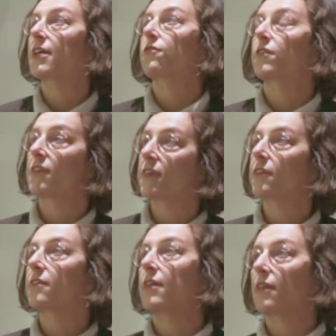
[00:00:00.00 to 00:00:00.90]
If it
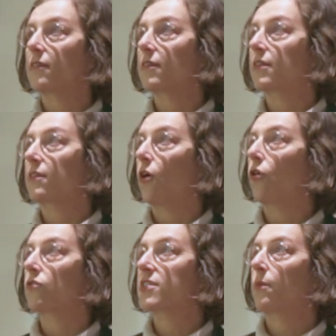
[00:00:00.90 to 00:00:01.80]
didn't, then the
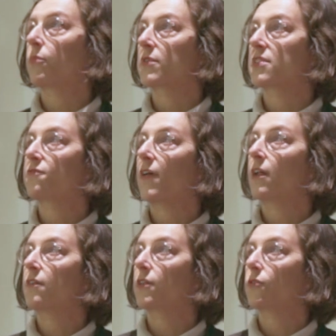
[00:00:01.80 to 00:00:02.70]
whole sample is
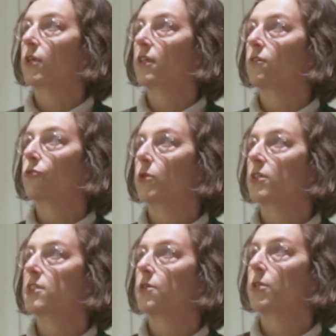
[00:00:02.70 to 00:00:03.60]
failed, and you cannot
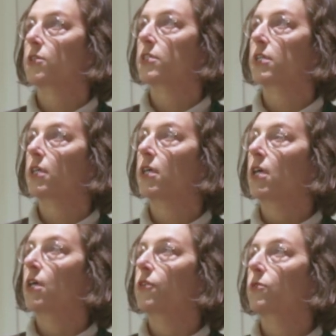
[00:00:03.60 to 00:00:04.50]
treat seriously
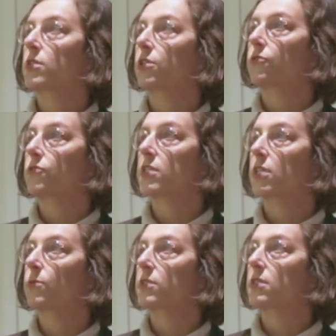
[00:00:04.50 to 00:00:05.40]
those little
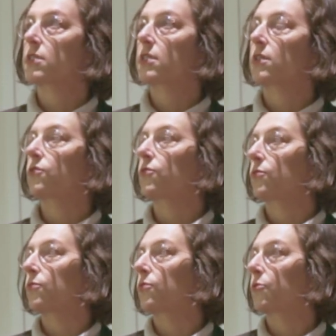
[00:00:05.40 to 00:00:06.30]
sequences that
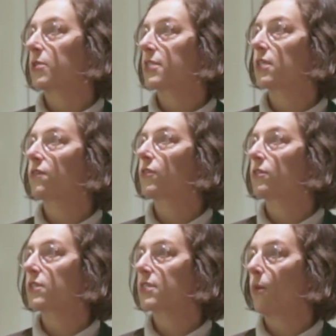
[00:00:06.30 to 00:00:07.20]
you received in
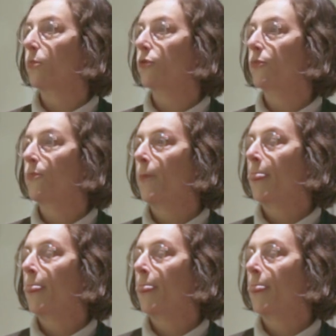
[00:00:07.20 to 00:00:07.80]
the sample.